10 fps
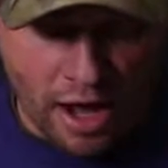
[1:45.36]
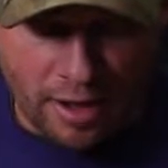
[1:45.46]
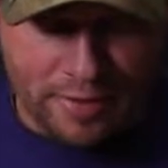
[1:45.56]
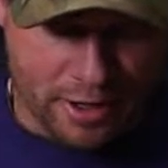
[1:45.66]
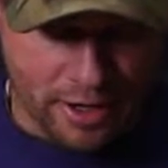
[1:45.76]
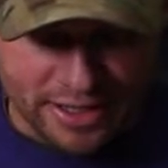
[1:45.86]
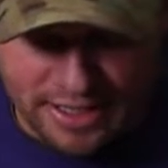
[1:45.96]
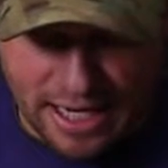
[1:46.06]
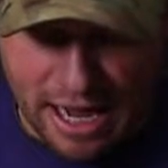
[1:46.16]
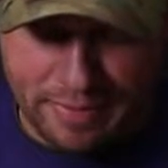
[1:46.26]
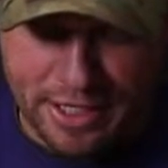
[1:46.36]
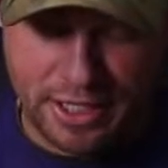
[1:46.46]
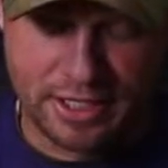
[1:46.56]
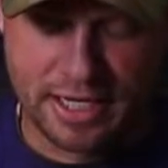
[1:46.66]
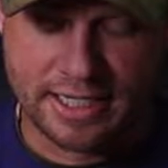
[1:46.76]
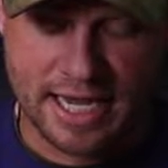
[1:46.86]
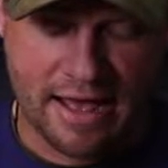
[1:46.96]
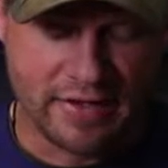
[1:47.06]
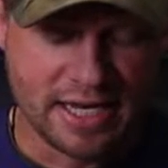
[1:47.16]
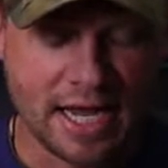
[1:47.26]
Up here at the top, it does
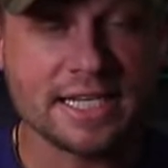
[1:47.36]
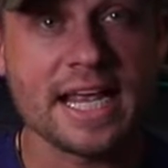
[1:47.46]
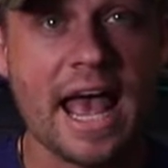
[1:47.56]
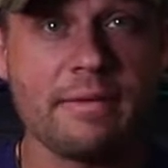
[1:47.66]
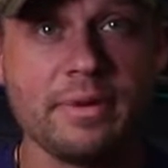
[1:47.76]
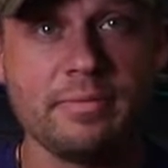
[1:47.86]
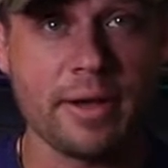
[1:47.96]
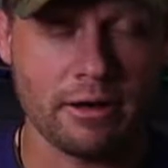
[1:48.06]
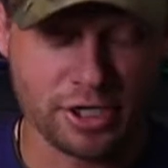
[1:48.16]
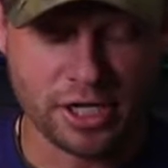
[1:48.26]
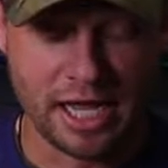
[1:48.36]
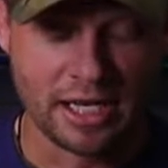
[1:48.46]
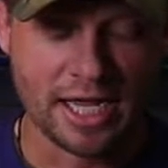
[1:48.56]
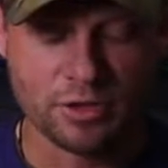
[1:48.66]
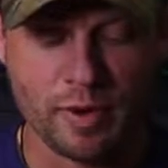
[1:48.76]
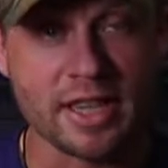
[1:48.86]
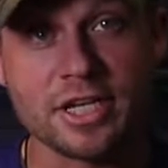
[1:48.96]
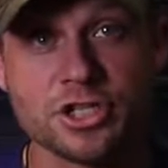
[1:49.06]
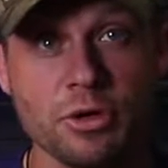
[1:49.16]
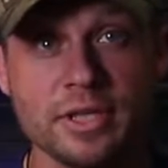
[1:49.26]
have a nice admin pouch. I like the way they
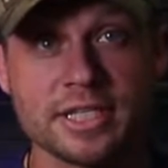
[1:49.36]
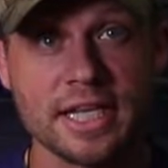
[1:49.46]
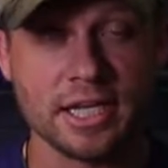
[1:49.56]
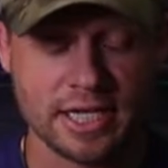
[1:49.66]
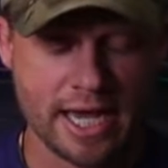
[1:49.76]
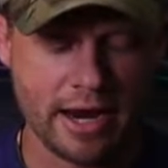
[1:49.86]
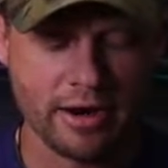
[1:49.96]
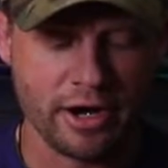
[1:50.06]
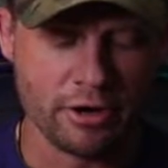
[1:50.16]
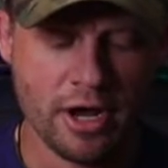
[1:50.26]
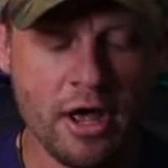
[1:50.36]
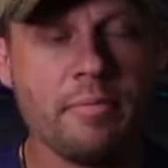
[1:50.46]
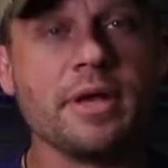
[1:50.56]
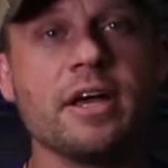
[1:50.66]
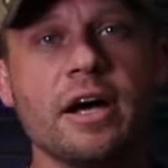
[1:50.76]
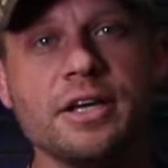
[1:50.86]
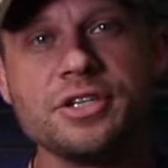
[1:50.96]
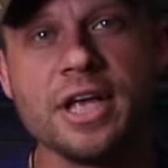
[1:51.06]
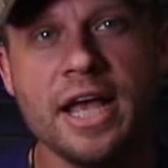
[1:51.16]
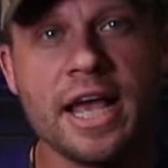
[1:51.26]
sewed this into the carrier
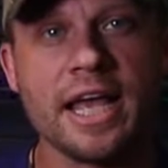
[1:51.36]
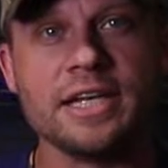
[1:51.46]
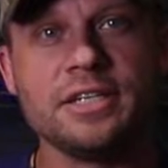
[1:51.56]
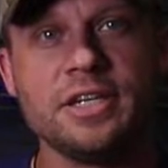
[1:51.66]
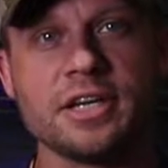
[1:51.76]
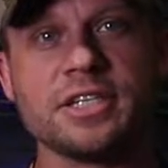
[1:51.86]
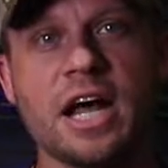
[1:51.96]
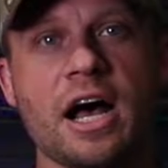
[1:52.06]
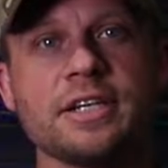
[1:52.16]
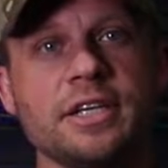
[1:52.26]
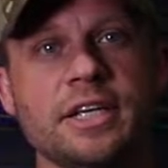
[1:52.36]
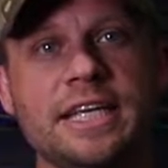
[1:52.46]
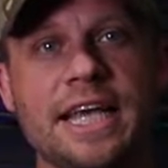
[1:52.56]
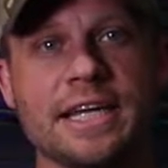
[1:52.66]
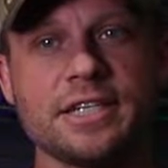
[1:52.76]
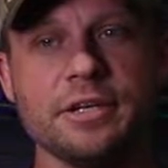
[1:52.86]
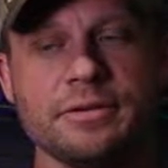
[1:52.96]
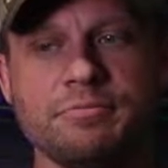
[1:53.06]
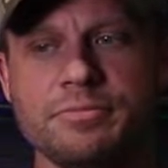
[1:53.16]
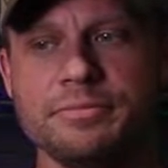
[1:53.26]
because it does not get
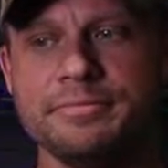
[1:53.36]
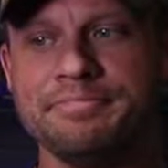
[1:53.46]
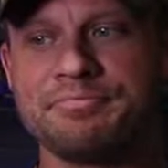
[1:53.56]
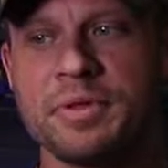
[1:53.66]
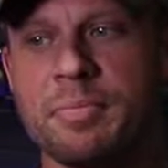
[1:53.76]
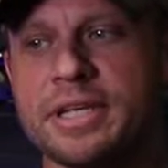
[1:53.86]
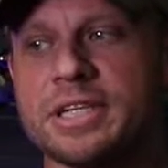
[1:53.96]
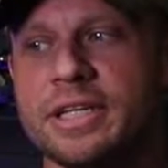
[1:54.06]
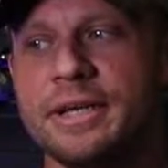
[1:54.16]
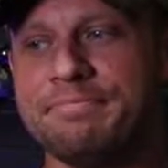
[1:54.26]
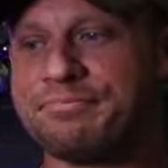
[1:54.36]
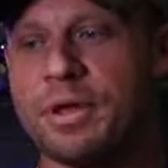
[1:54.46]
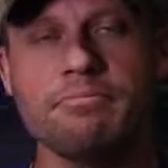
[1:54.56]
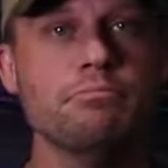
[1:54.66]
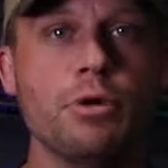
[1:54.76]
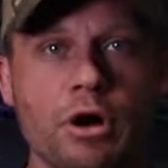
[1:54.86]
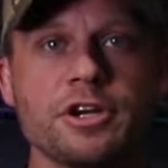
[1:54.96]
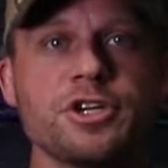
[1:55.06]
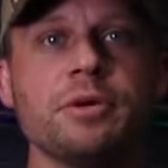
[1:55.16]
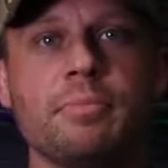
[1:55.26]
basically
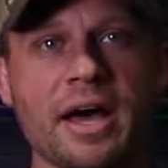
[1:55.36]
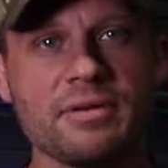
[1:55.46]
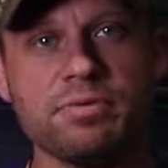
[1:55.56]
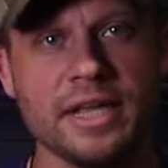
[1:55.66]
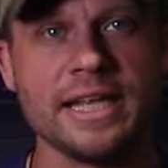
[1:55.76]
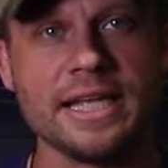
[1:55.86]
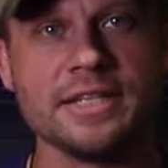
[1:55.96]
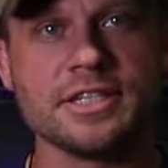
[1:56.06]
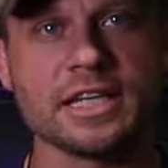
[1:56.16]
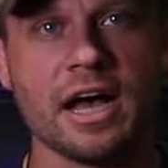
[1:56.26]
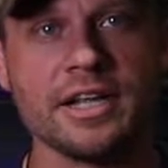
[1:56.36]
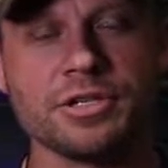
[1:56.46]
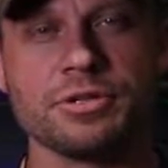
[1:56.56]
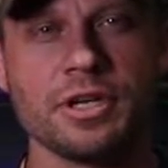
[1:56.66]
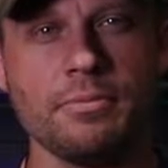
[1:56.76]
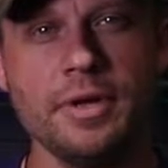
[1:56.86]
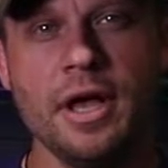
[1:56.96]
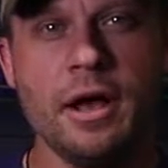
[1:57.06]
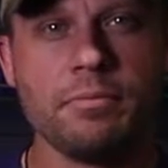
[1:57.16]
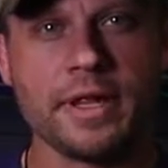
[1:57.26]
mushed by the plate inside. So some
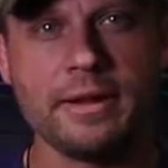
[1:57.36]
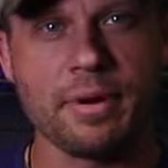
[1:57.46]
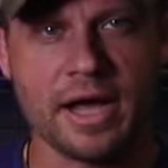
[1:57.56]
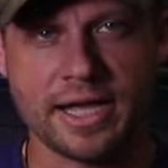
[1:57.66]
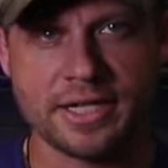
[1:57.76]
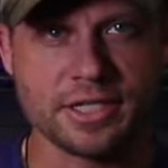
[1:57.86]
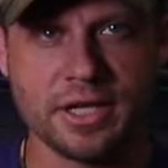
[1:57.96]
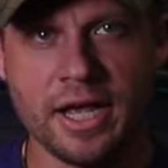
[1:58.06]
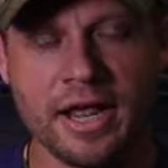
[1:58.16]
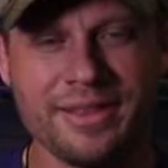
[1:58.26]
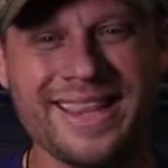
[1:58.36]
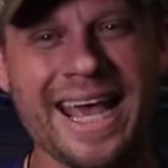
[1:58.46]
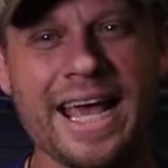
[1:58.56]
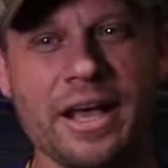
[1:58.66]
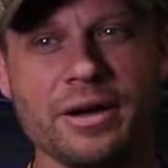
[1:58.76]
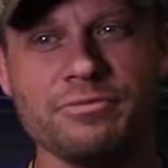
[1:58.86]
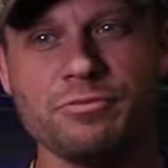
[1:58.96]
plate pockets, the